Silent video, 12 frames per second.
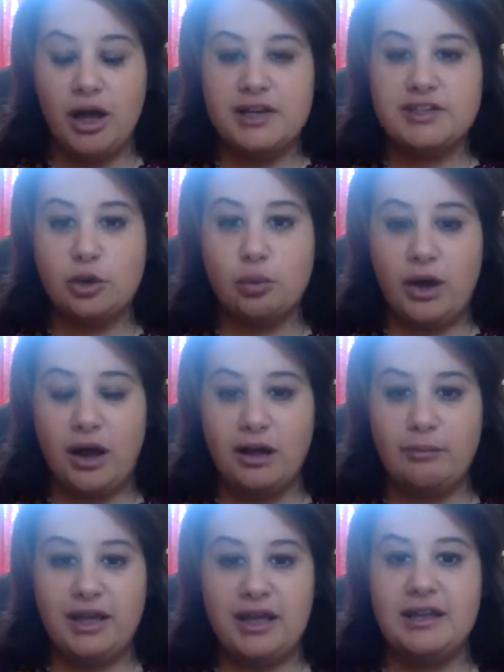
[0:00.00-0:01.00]
to
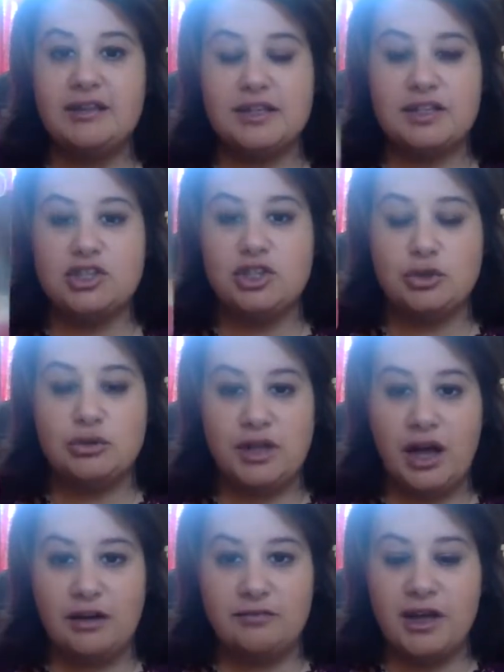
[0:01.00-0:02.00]
welcome in this new
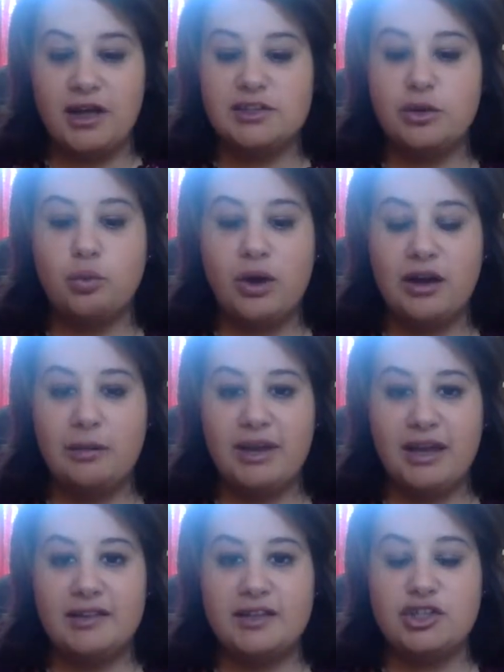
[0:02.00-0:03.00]
love, to welcome
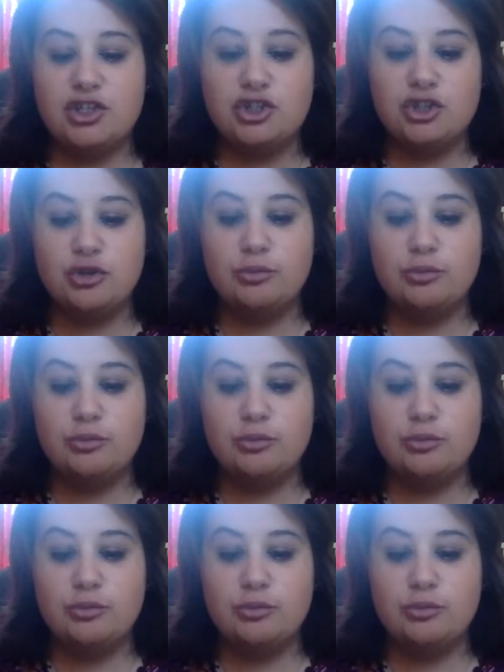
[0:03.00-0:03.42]
in this new